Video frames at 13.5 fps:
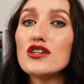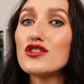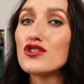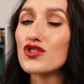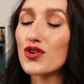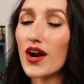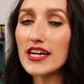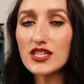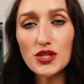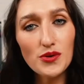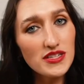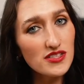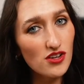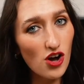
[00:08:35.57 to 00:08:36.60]
try
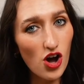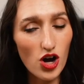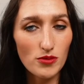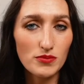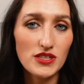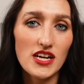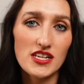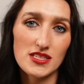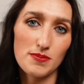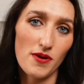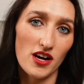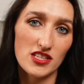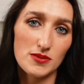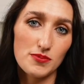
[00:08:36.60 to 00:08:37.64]
to, as calmly as
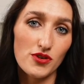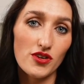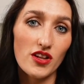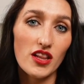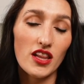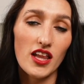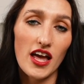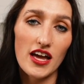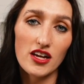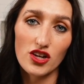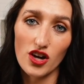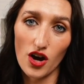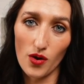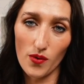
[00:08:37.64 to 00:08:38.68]
possible, let
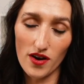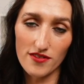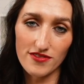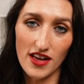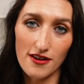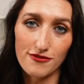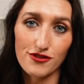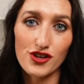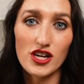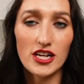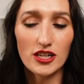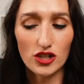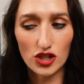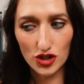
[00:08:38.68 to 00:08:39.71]
go of that foot
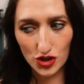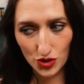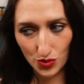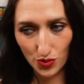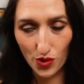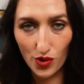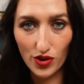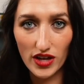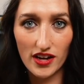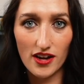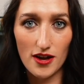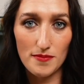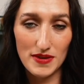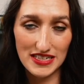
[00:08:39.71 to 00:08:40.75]
and control it
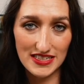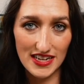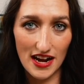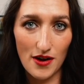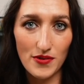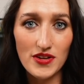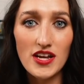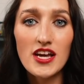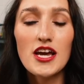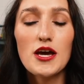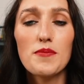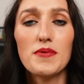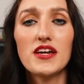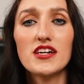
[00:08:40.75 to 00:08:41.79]
coming down,
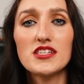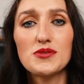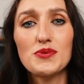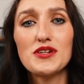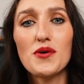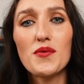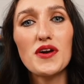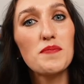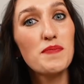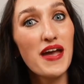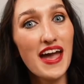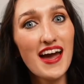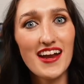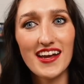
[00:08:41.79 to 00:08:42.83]
because we don't want to
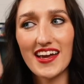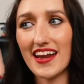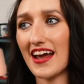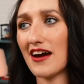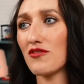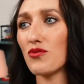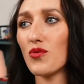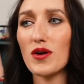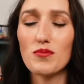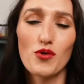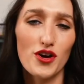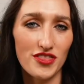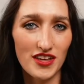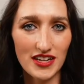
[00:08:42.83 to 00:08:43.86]
panic and have one
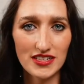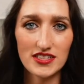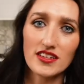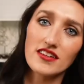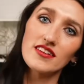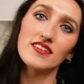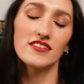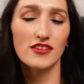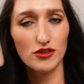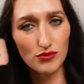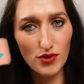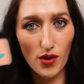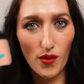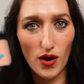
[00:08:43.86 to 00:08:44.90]
more thing to
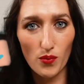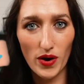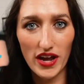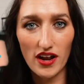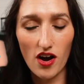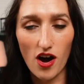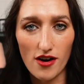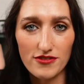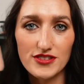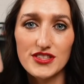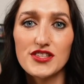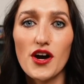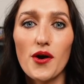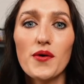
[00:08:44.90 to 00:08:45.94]
throw our weight off.
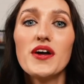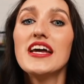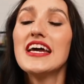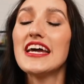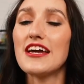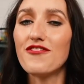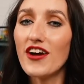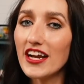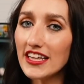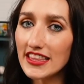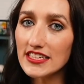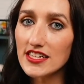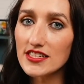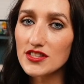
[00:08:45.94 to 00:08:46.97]
So if
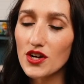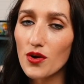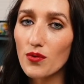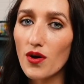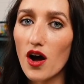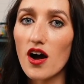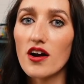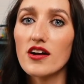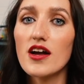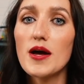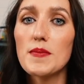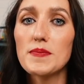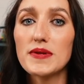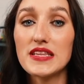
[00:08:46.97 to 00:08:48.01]
anything does go wrong,
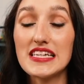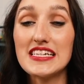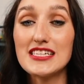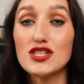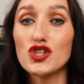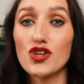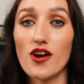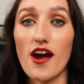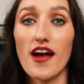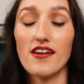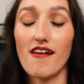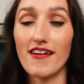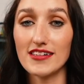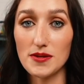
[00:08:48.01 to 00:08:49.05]
please try
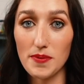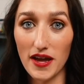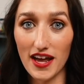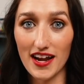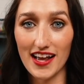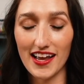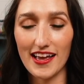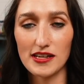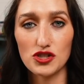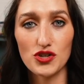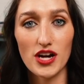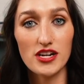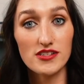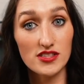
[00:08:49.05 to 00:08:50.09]
not to panic and
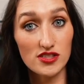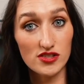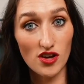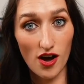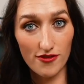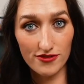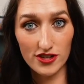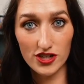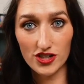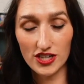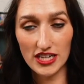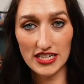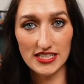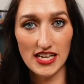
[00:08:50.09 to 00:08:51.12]
try to soften your
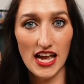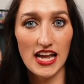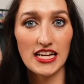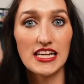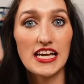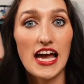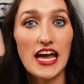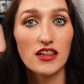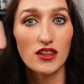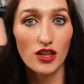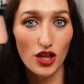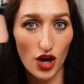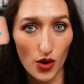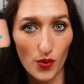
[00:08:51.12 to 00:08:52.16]
knees and get
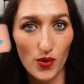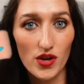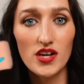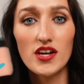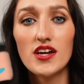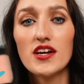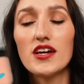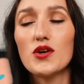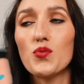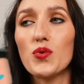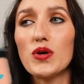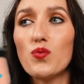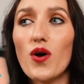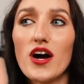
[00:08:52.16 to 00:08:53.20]
low.
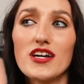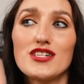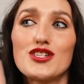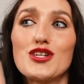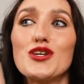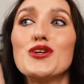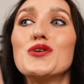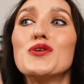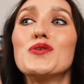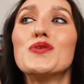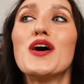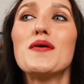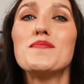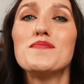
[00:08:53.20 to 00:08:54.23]
We want
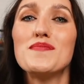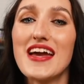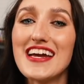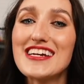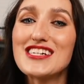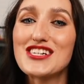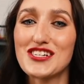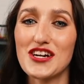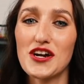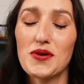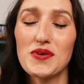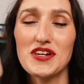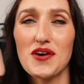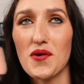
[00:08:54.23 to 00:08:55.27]
to make sure
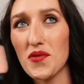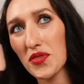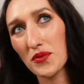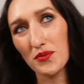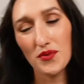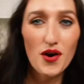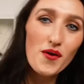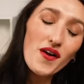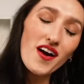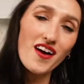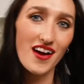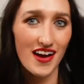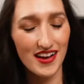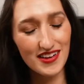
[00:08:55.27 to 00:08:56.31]
we don't throw our
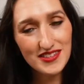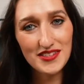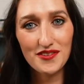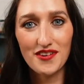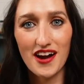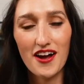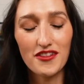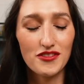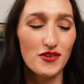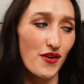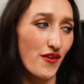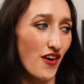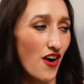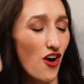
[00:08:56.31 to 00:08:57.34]
heads around,
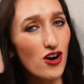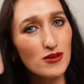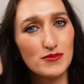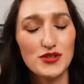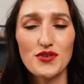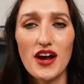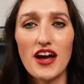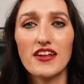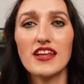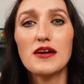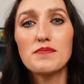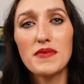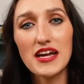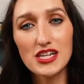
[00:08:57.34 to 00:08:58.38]
throw our arms around,
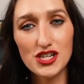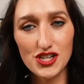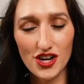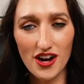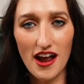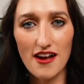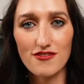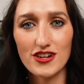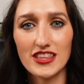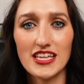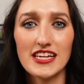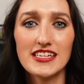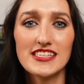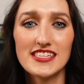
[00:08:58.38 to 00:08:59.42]
like make sure
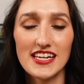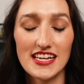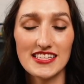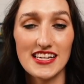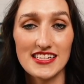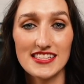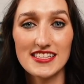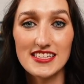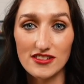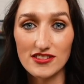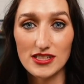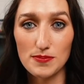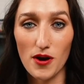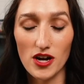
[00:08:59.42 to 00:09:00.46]
everything stays as still
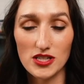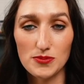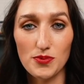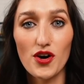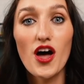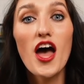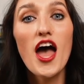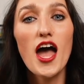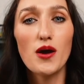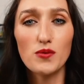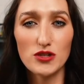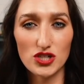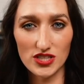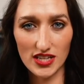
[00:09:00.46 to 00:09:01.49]
as possible and
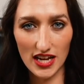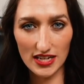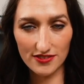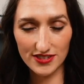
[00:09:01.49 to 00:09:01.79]
we just kind of